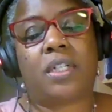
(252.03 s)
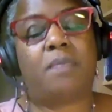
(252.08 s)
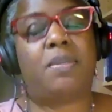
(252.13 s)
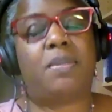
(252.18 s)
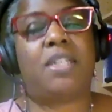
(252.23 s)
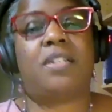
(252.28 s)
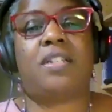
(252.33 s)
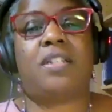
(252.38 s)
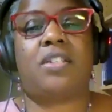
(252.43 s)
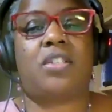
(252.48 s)

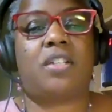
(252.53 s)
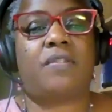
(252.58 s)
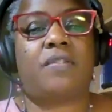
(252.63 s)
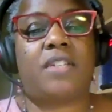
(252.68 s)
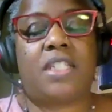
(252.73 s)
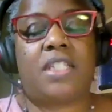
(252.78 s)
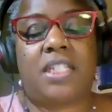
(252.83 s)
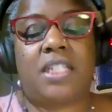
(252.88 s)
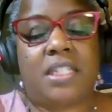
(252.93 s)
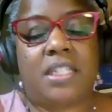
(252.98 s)
community
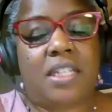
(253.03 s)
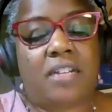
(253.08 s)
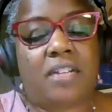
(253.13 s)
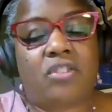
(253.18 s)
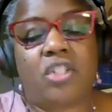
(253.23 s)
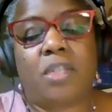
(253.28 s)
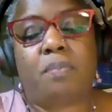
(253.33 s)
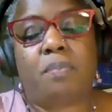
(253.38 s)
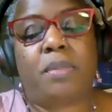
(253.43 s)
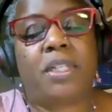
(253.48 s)
services
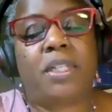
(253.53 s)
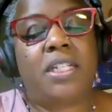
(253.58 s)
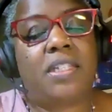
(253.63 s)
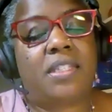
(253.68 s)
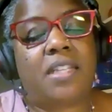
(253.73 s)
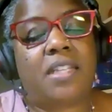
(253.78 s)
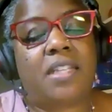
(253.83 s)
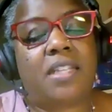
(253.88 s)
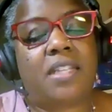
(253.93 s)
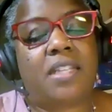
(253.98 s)
such as
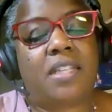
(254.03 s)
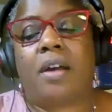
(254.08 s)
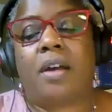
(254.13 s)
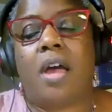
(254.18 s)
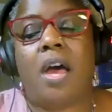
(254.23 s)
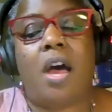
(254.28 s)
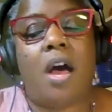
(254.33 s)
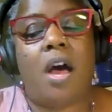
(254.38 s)
policing,